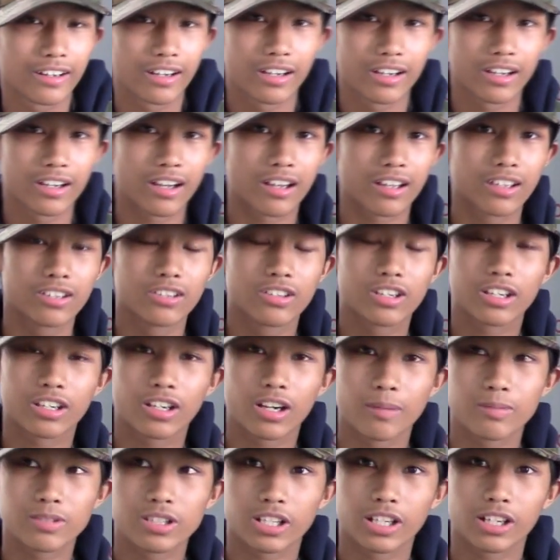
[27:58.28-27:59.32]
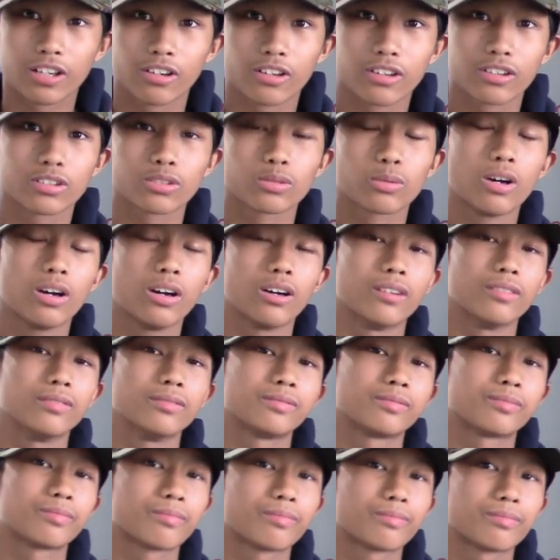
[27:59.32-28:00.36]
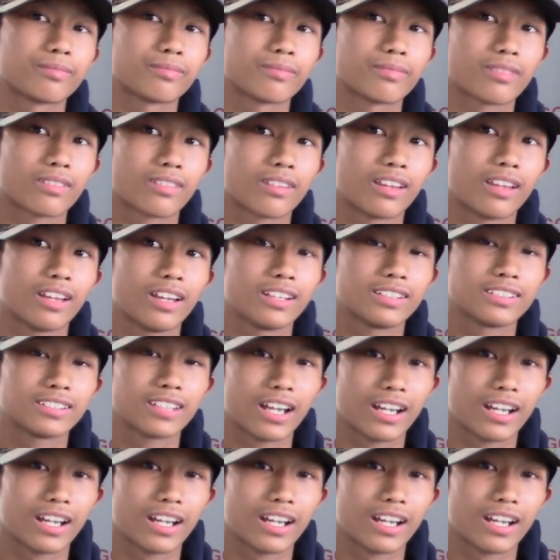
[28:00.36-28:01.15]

uh, you can come check it out as well. It's